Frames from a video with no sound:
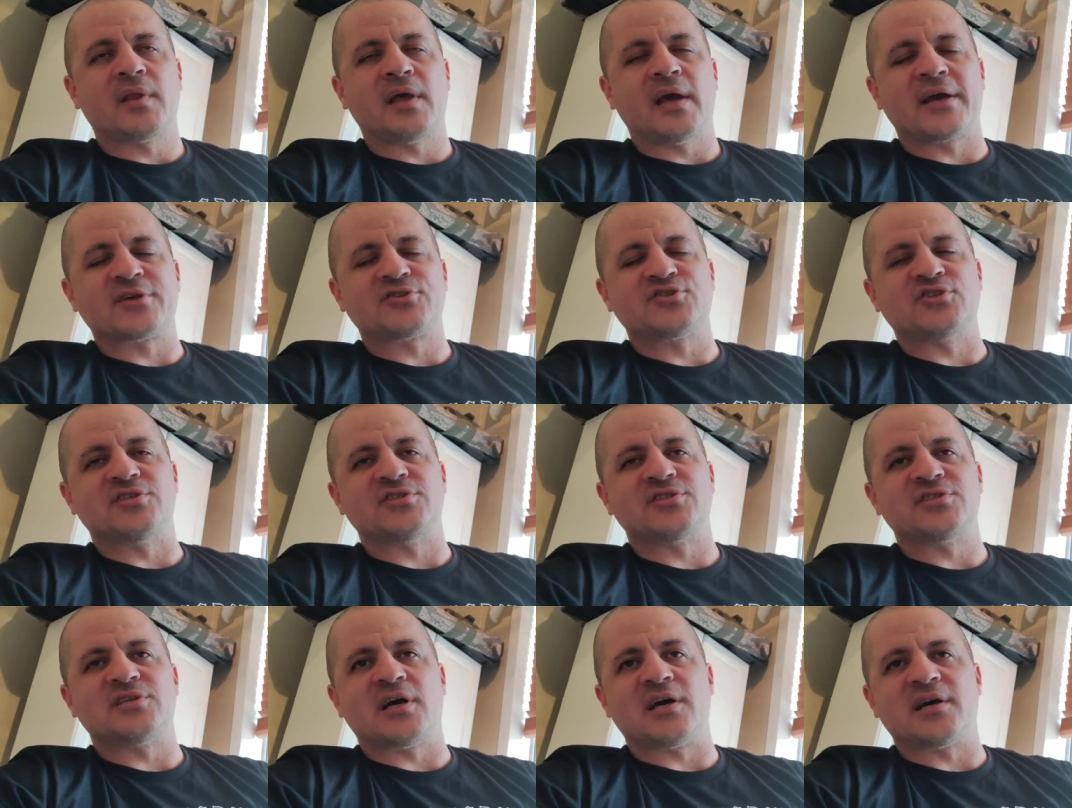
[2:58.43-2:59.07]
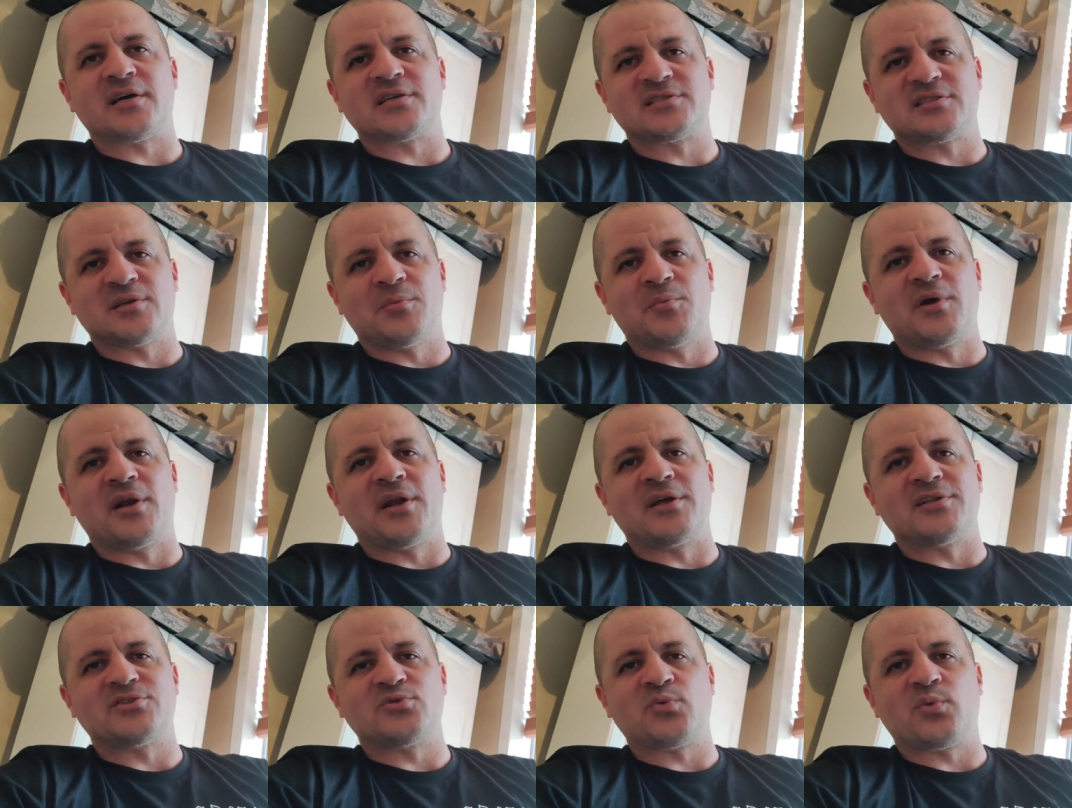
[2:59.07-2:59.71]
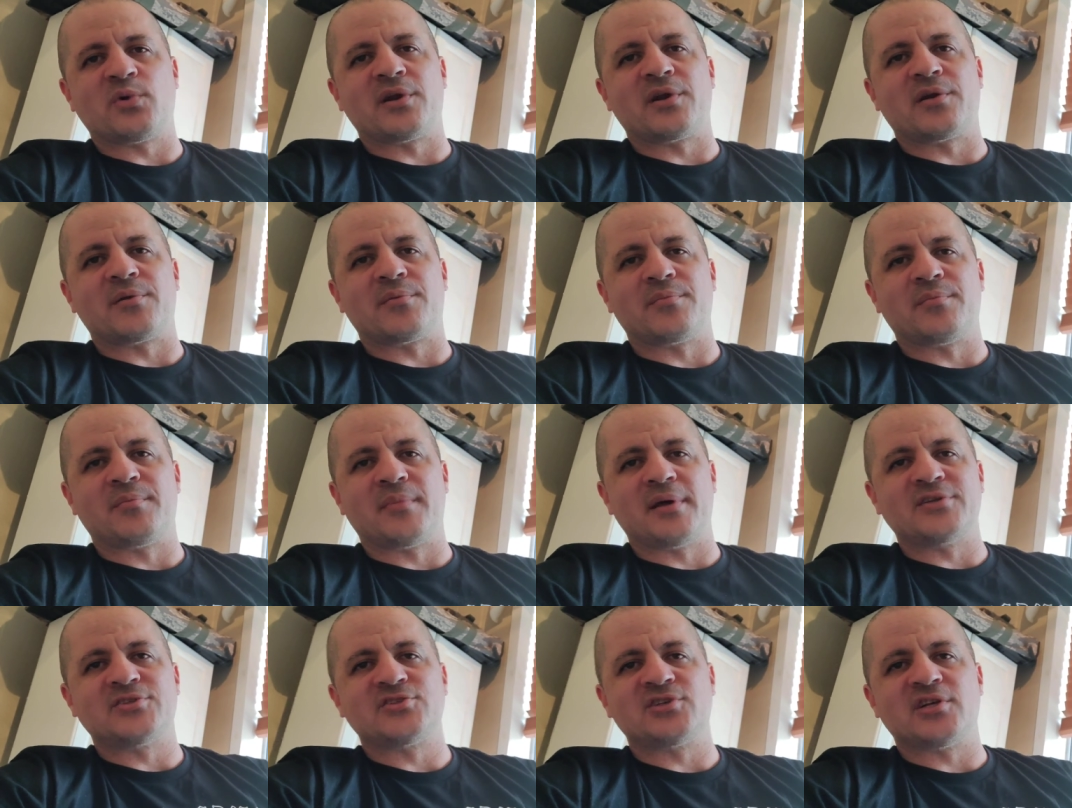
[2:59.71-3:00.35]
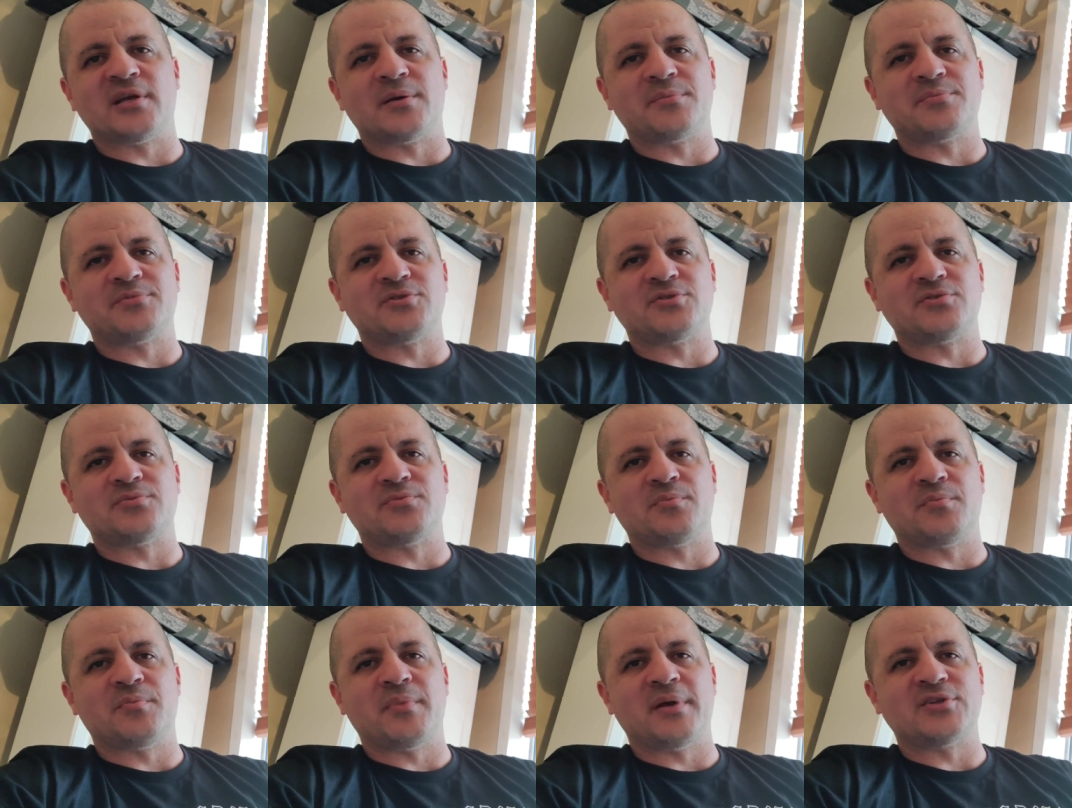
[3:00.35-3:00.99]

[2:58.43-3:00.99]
Actually, uh, someone on Twitter mentioned it,